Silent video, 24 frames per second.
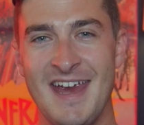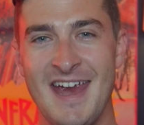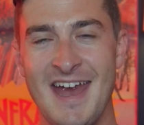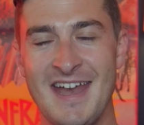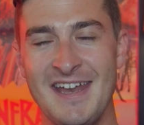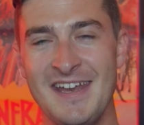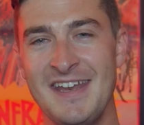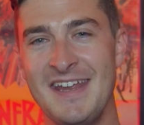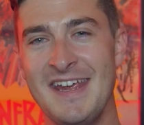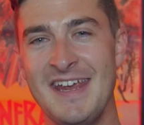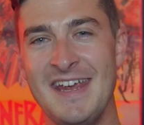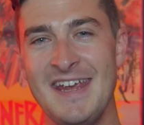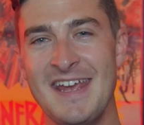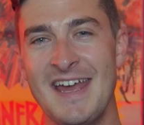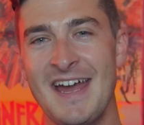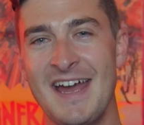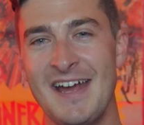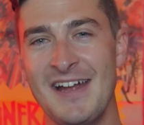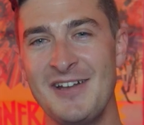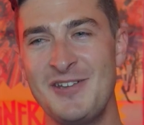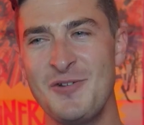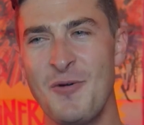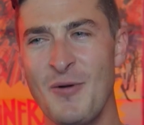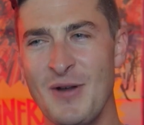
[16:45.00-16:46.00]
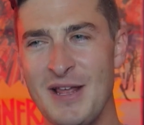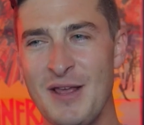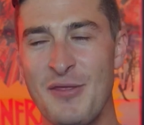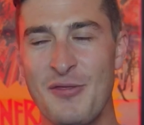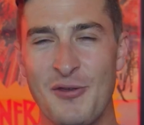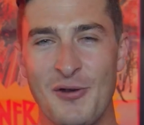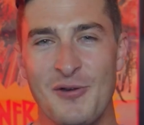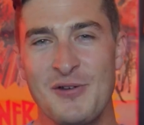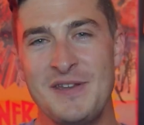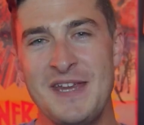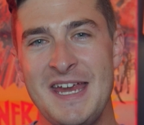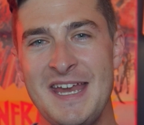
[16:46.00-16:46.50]
And in a uh,
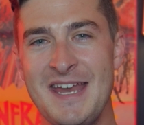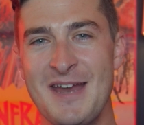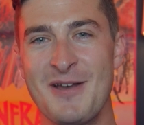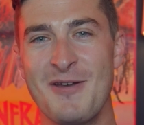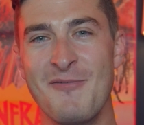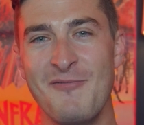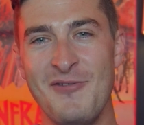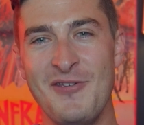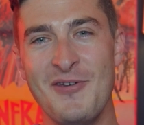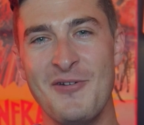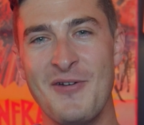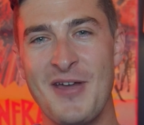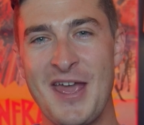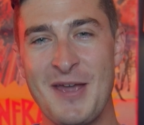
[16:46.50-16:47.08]
2013 interview,